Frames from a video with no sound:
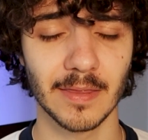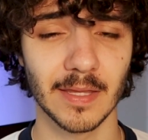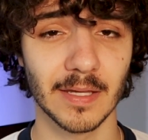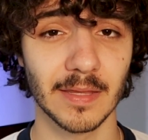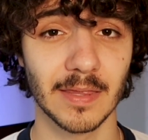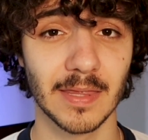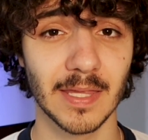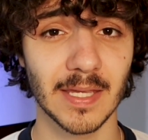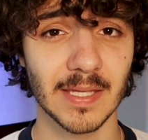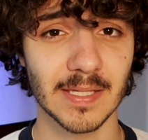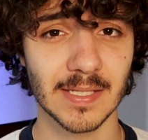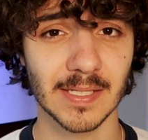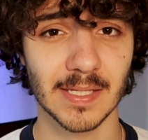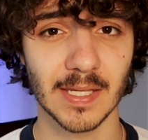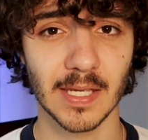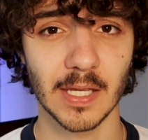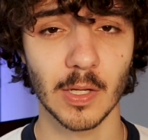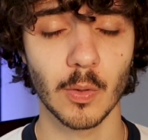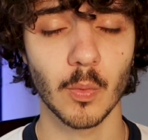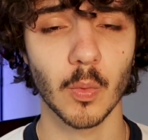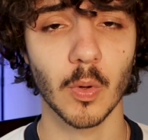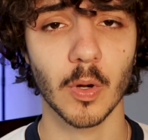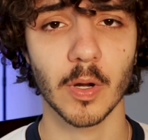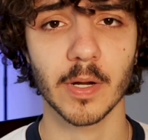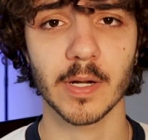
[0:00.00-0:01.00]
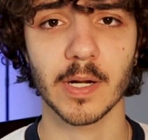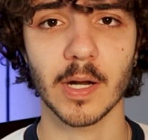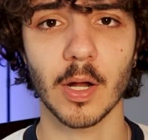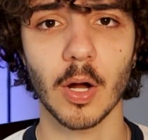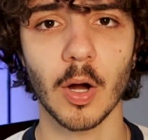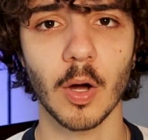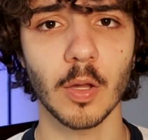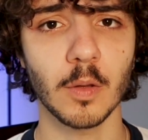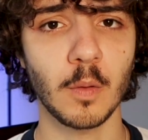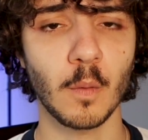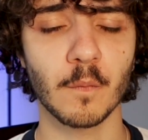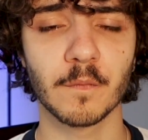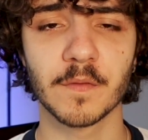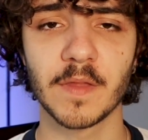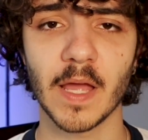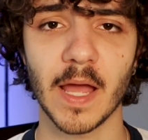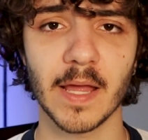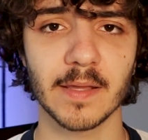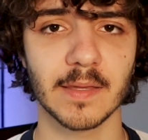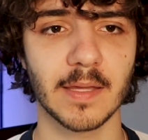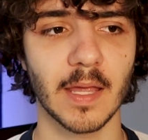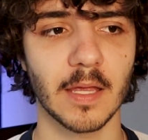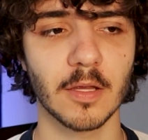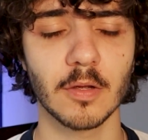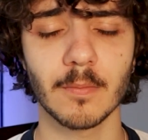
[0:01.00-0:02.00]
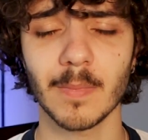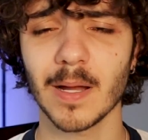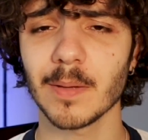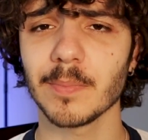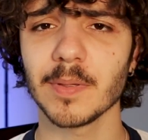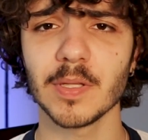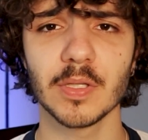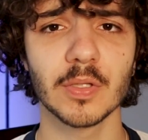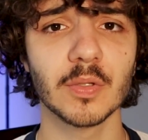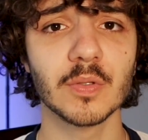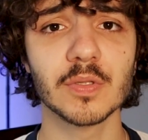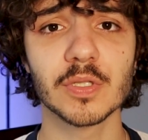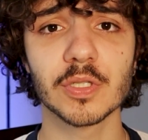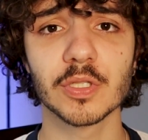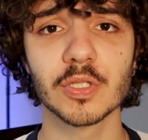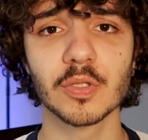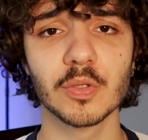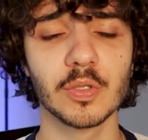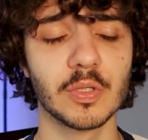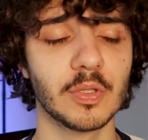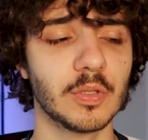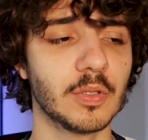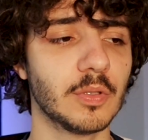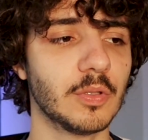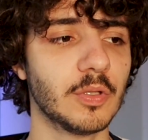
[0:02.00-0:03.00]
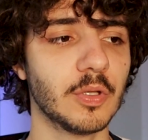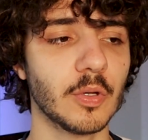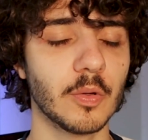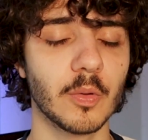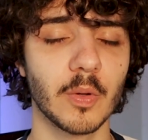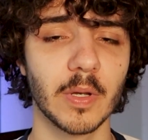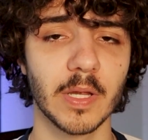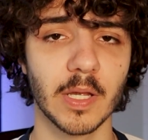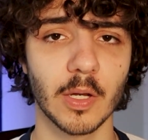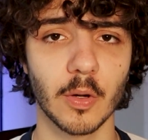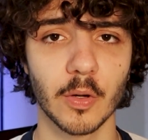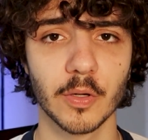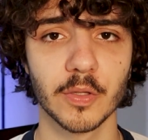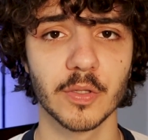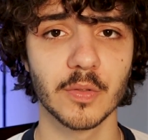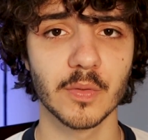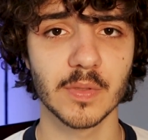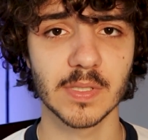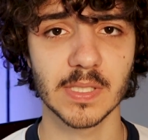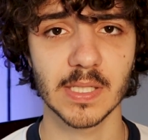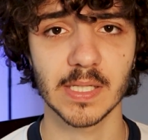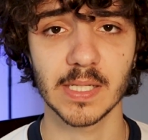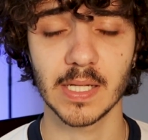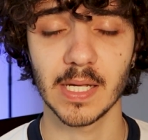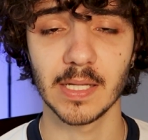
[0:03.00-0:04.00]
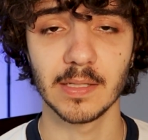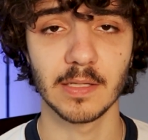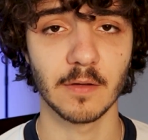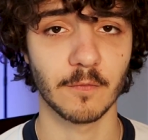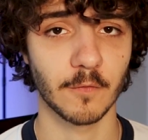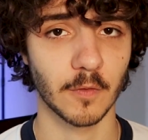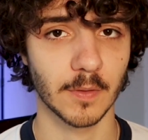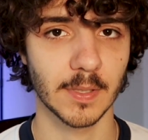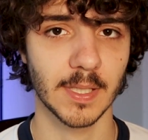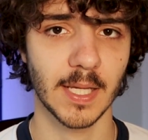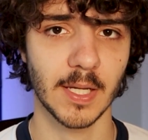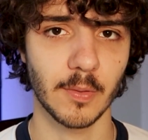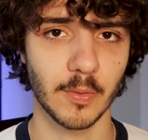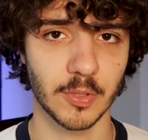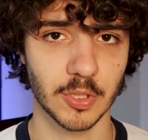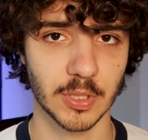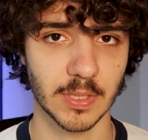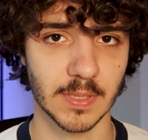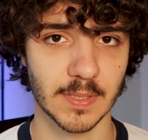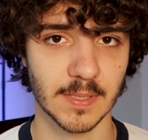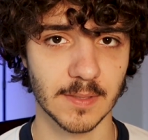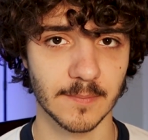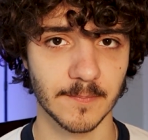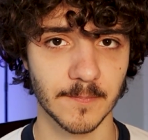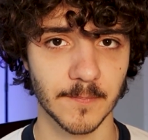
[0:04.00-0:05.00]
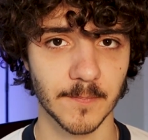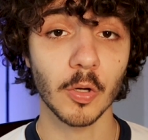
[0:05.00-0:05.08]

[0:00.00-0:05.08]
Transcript: this keyword, all of that you might be used to doing or using in different languages.